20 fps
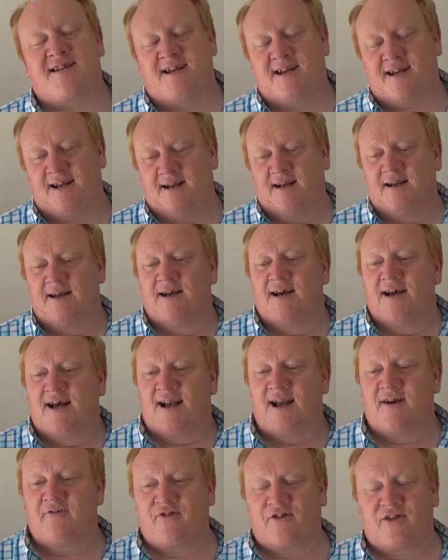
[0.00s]
in it
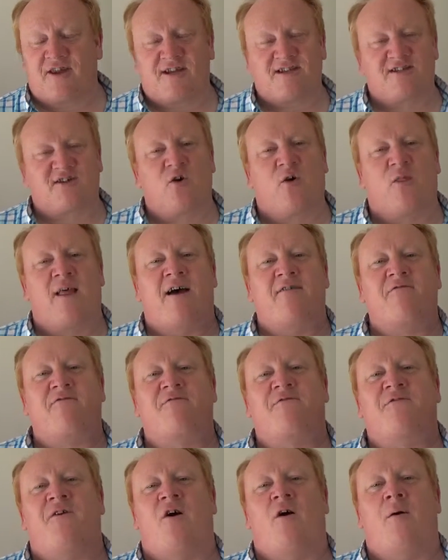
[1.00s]
and everything. It's got that
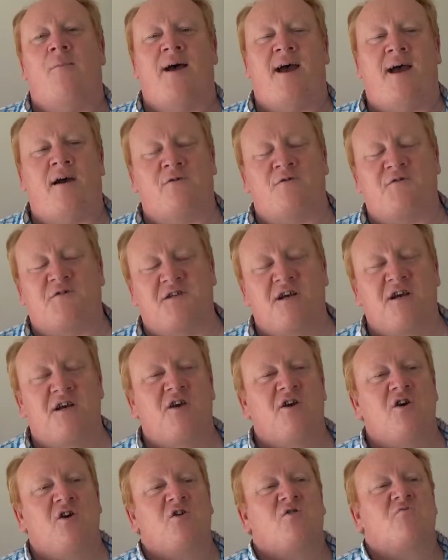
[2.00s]
farmhouse
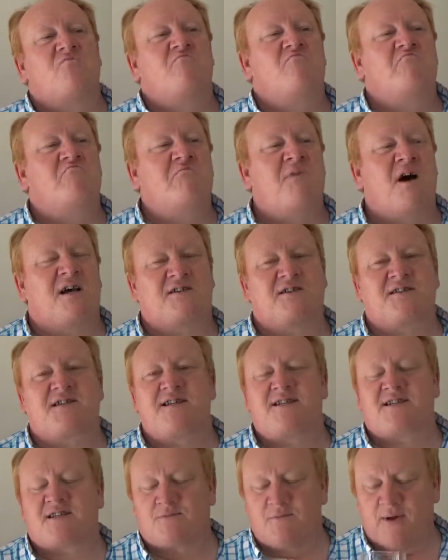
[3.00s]

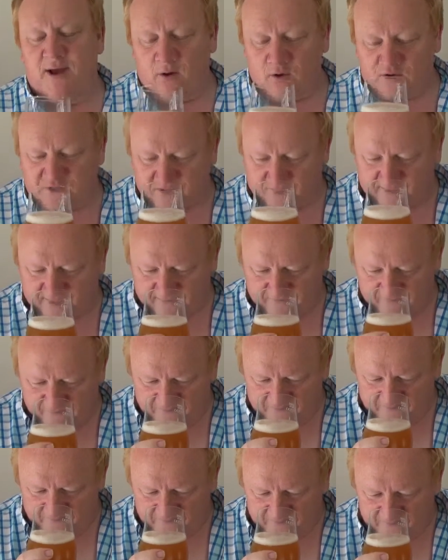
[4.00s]
musty smell to it,
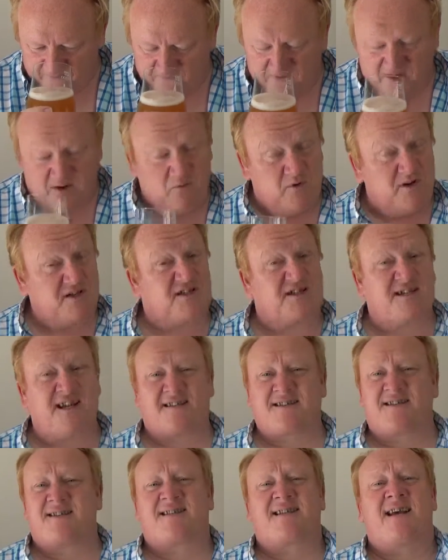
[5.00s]
which
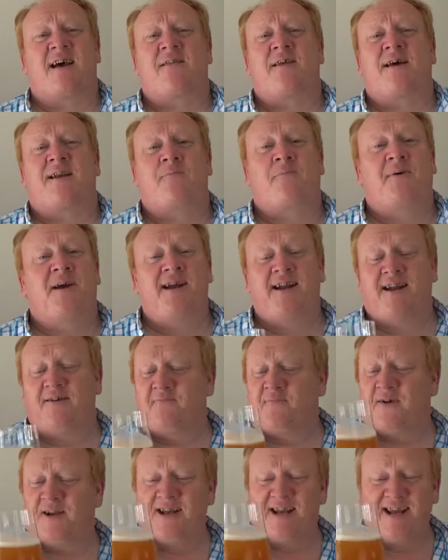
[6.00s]
doesn't sound that appealing,
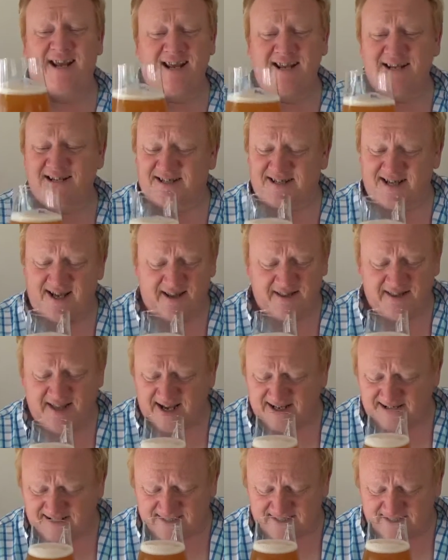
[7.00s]
but it is, and
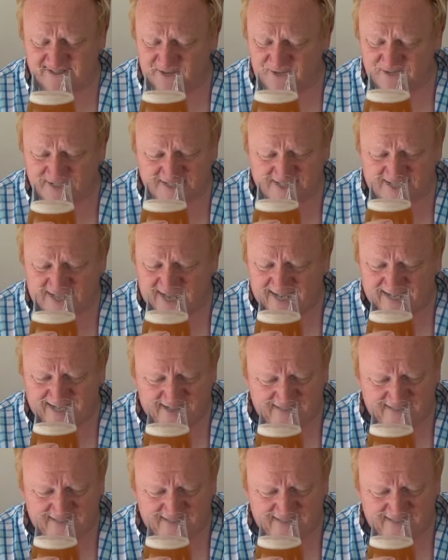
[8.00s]
you just get it